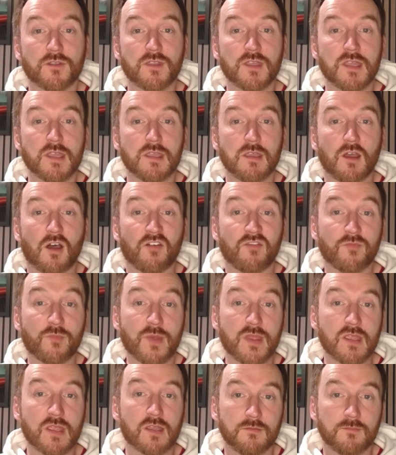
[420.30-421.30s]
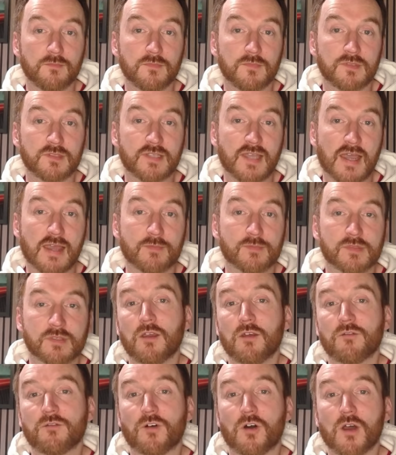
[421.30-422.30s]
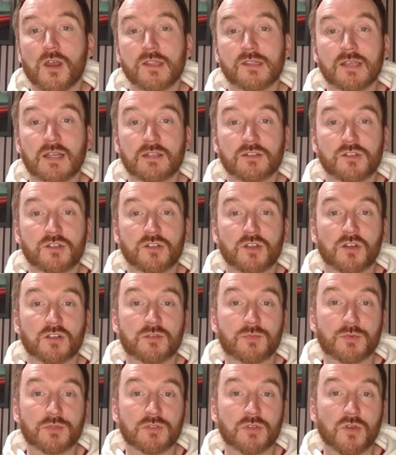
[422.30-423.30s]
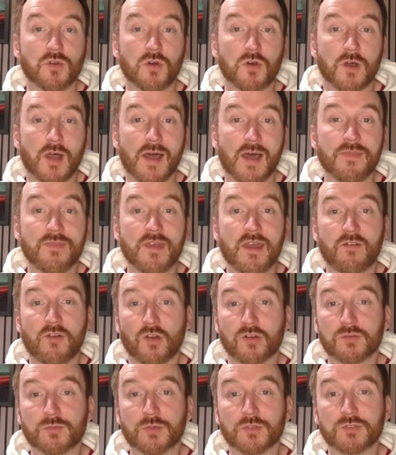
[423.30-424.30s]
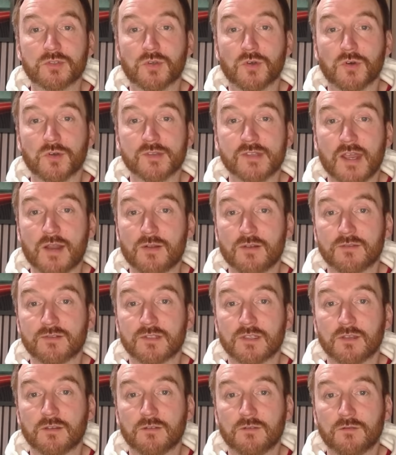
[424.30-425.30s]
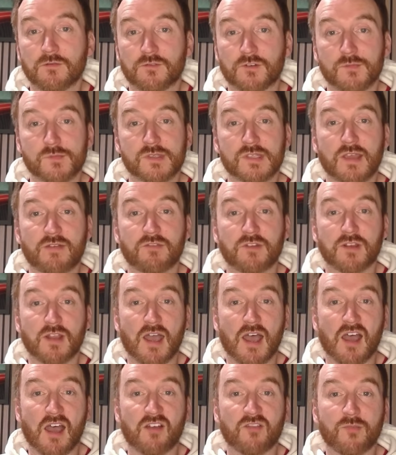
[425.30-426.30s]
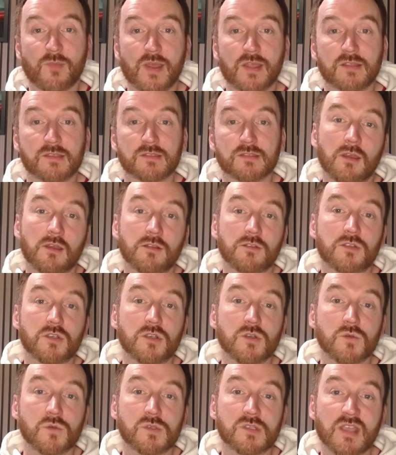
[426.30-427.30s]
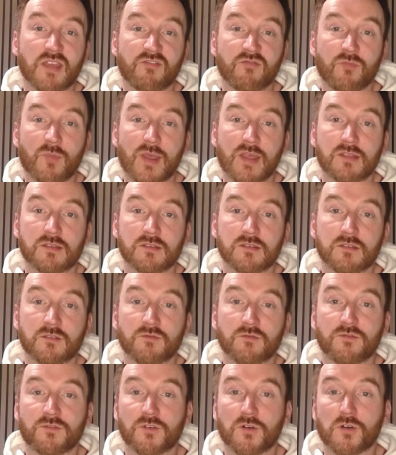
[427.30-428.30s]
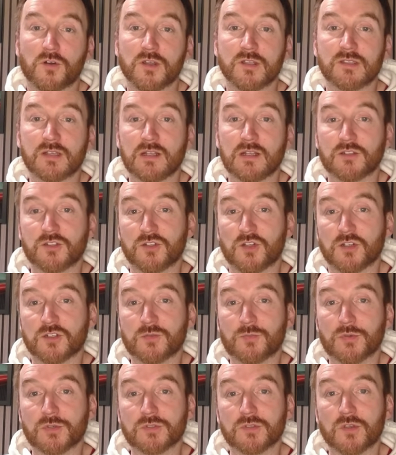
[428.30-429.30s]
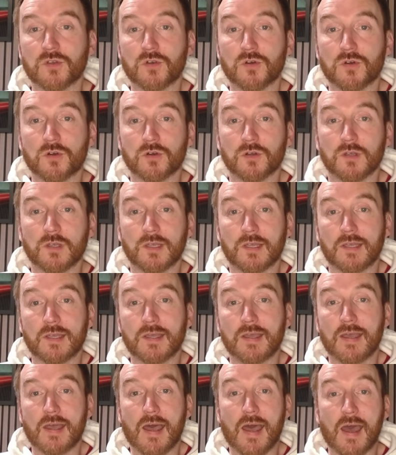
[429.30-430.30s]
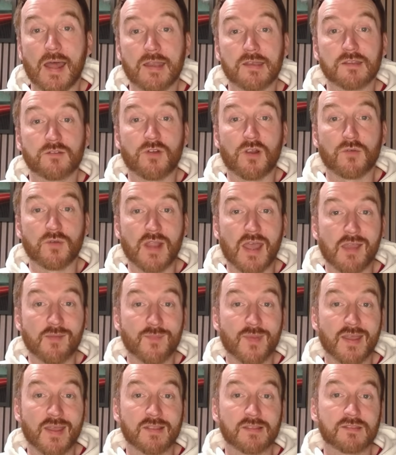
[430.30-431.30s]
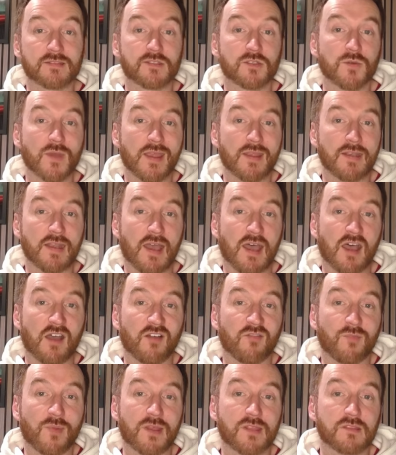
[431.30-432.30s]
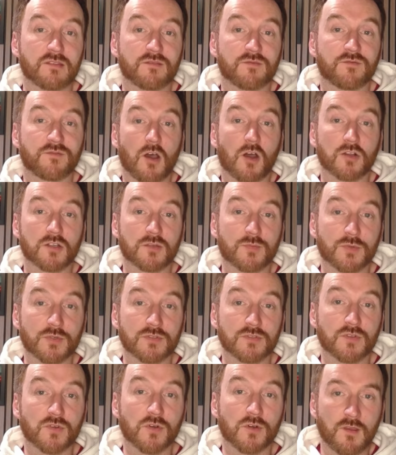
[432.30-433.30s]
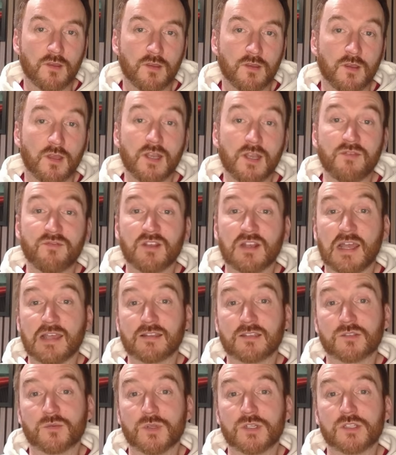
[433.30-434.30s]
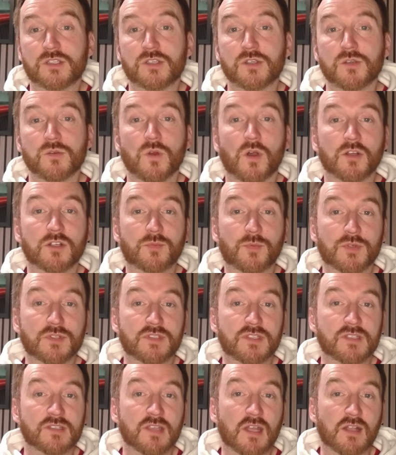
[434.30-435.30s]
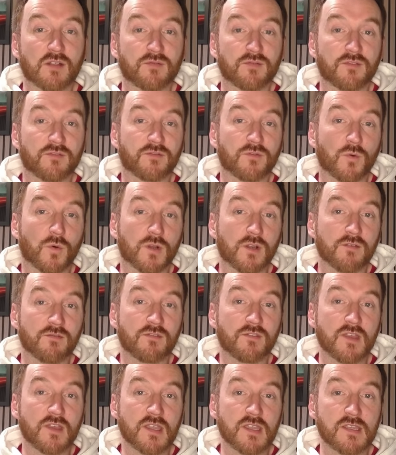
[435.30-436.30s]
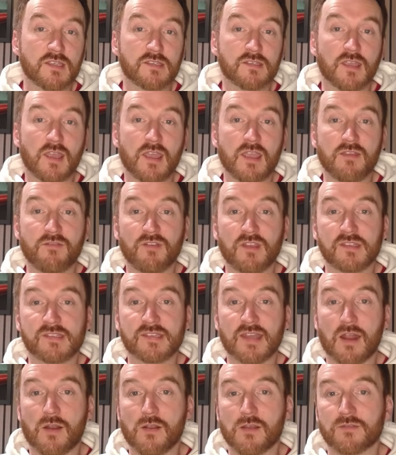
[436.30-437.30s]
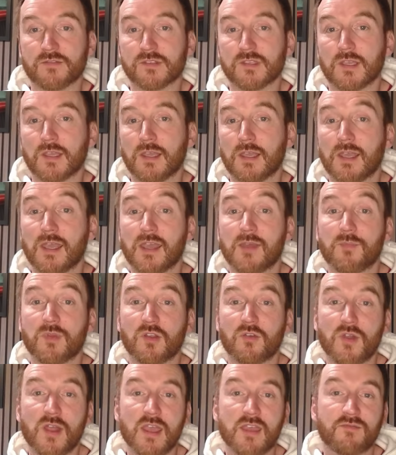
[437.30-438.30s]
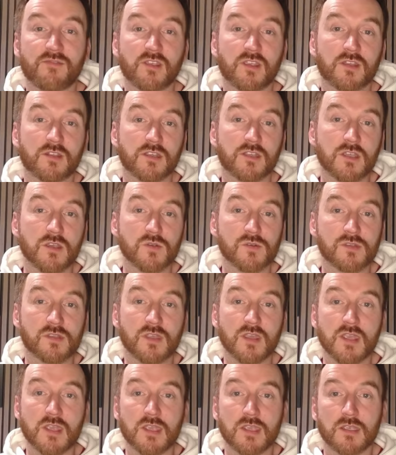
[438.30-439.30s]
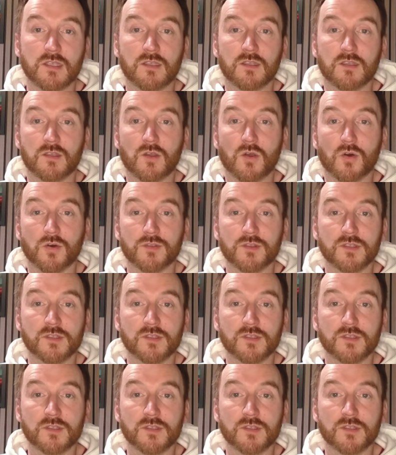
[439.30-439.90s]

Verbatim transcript: the off-peak times for Intelligent Octopus Go and their Octopus Go tariffs, from seven and a half pence to seven pence for Intelligent Octopus Go, and around nine pence to eight and a half pence for Octopus Go. And if you'd like to switch to Octopus yourself for one of these E V tariffs, it'd be great if you could use the code